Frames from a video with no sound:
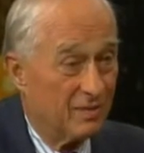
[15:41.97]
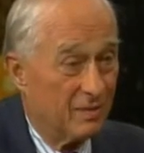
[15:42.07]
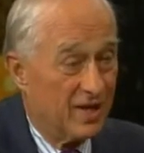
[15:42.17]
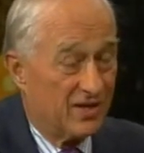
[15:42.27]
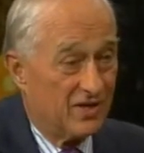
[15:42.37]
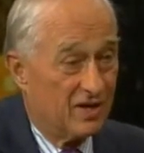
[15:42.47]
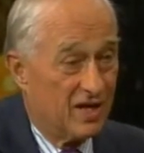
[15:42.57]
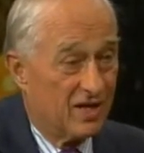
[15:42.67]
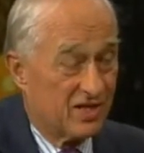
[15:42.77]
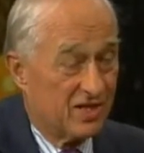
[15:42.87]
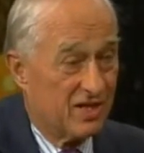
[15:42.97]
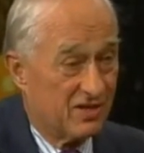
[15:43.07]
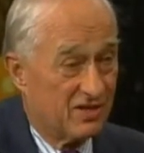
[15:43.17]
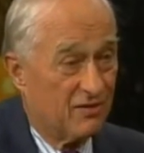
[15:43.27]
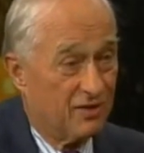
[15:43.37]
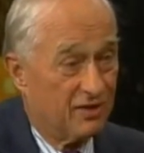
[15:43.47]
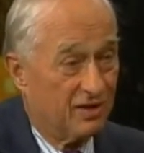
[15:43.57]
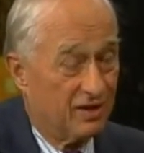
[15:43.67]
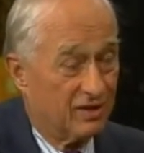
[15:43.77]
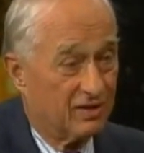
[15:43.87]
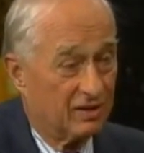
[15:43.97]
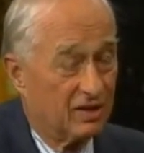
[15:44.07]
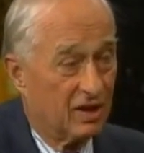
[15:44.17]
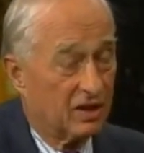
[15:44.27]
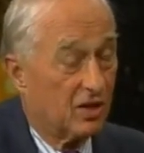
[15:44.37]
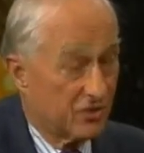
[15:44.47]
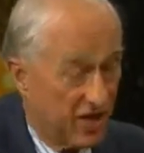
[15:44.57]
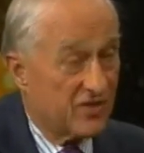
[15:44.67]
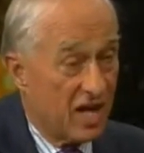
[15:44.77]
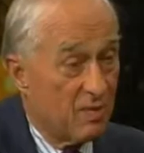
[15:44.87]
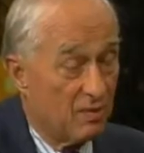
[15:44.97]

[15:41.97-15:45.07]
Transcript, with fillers: makes the United States different than other uh, countries. That's happened